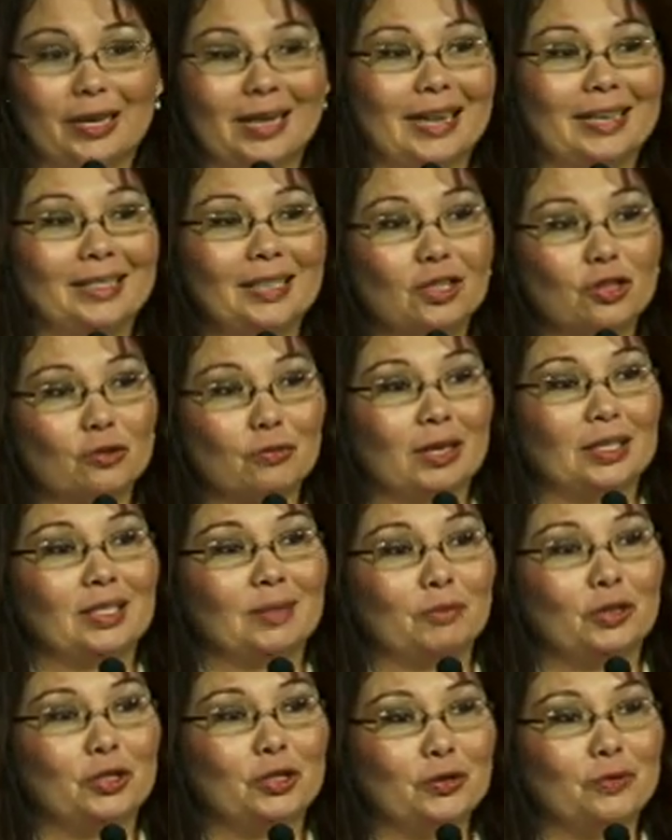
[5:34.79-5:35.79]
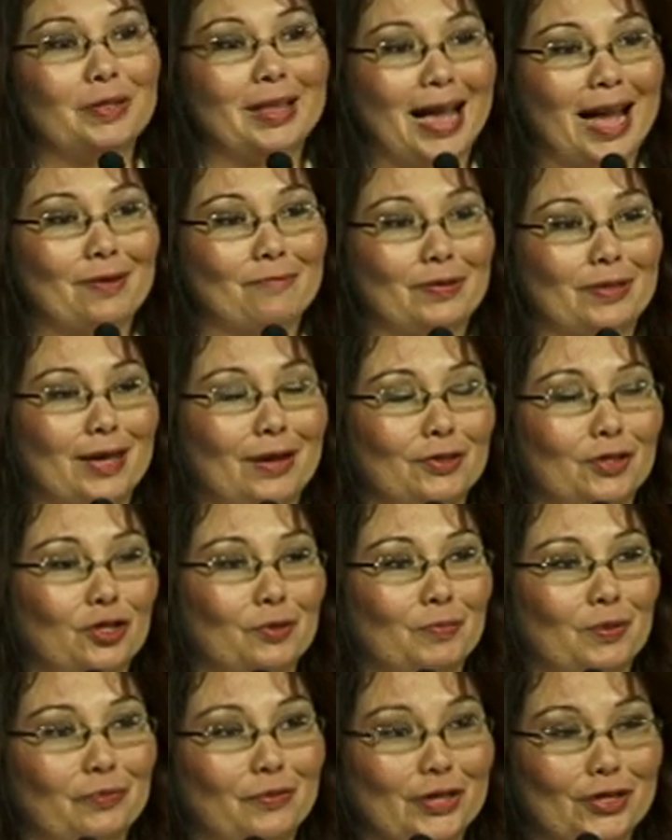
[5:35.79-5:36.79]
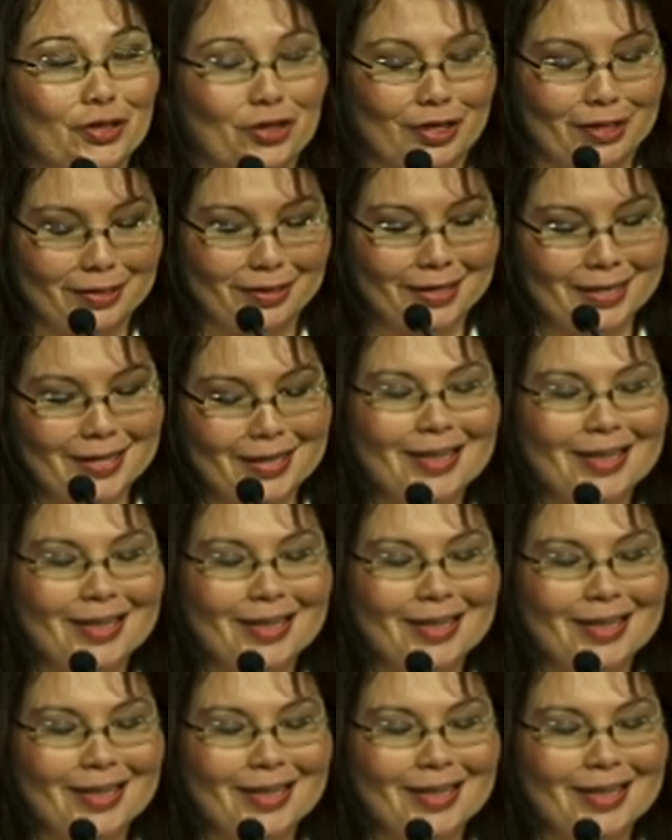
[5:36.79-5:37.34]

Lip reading: and I didn't trust him to do that without supervision.